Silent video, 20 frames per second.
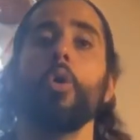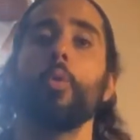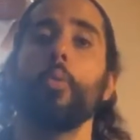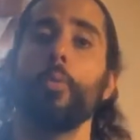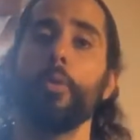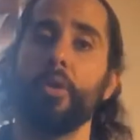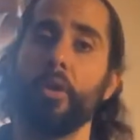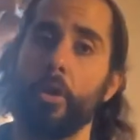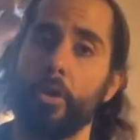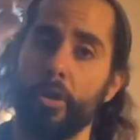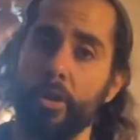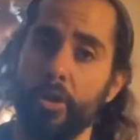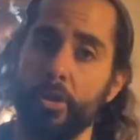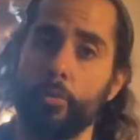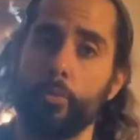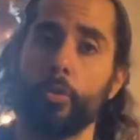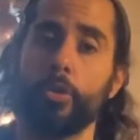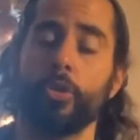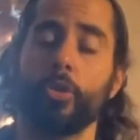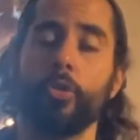We are going to
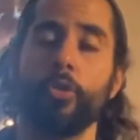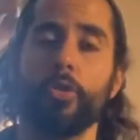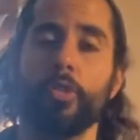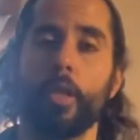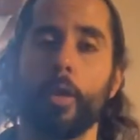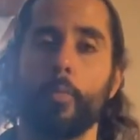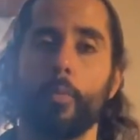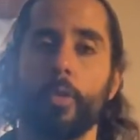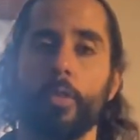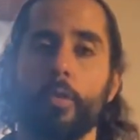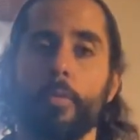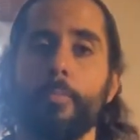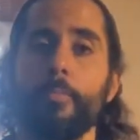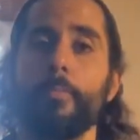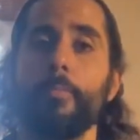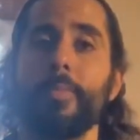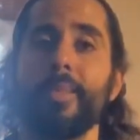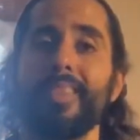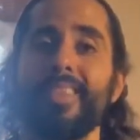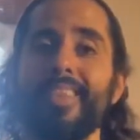return to that rhythm,
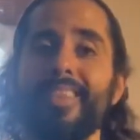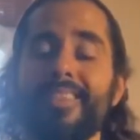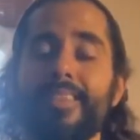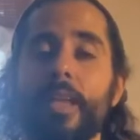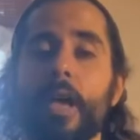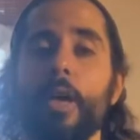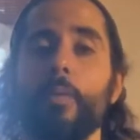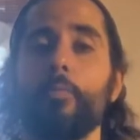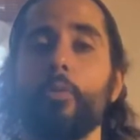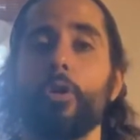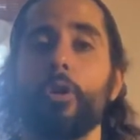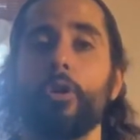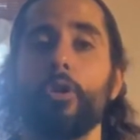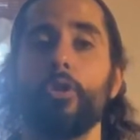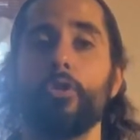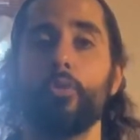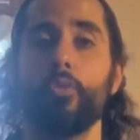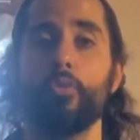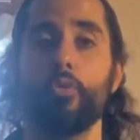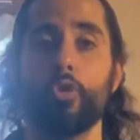but this time we're going to
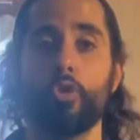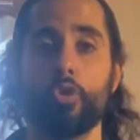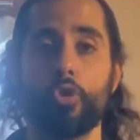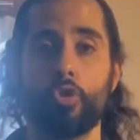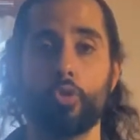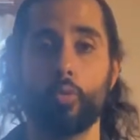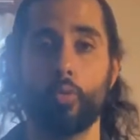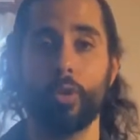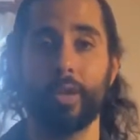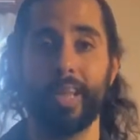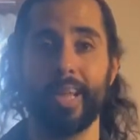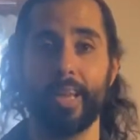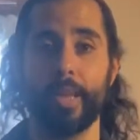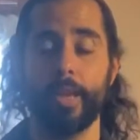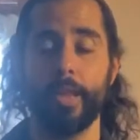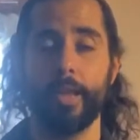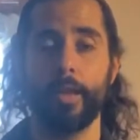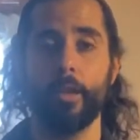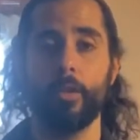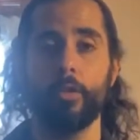do the short
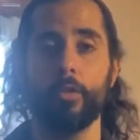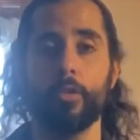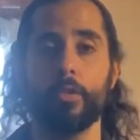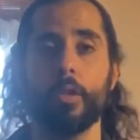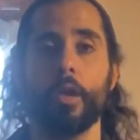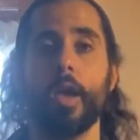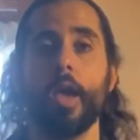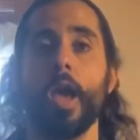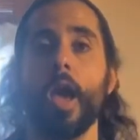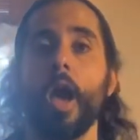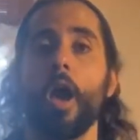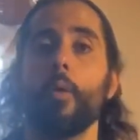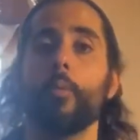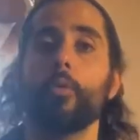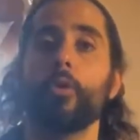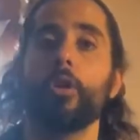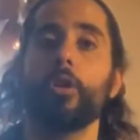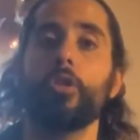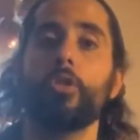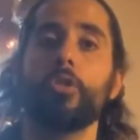inhales and we're
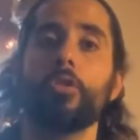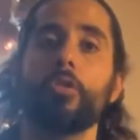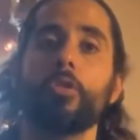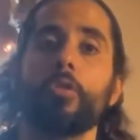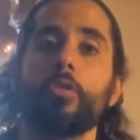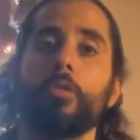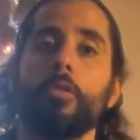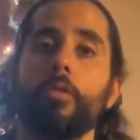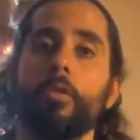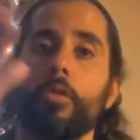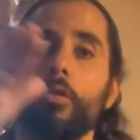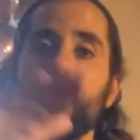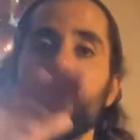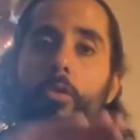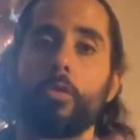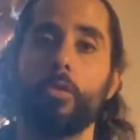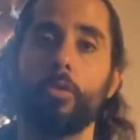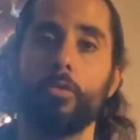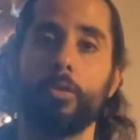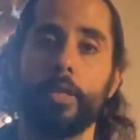going to
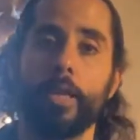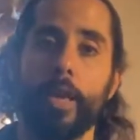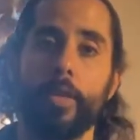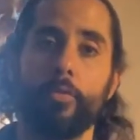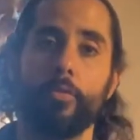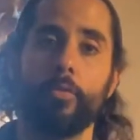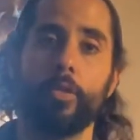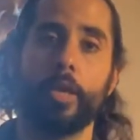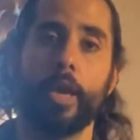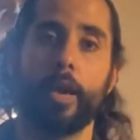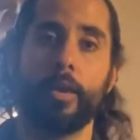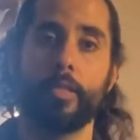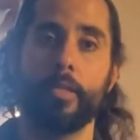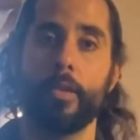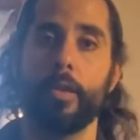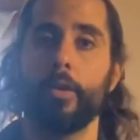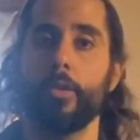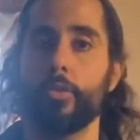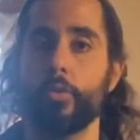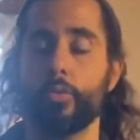slur together the
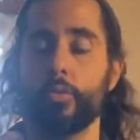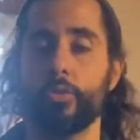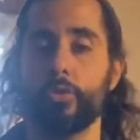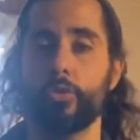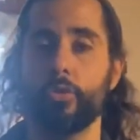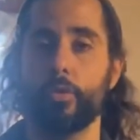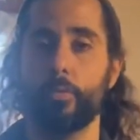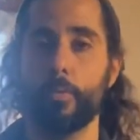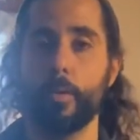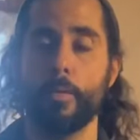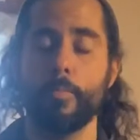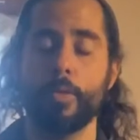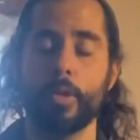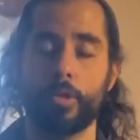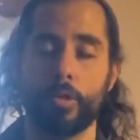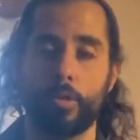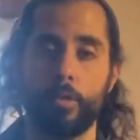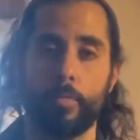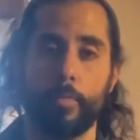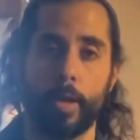exhales to return to my
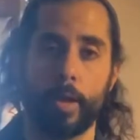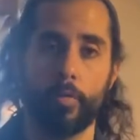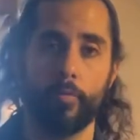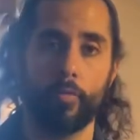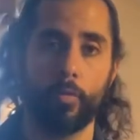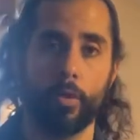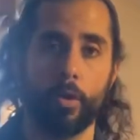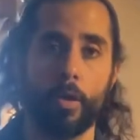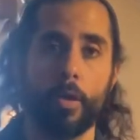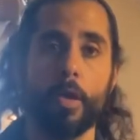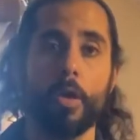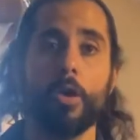musical metaphor.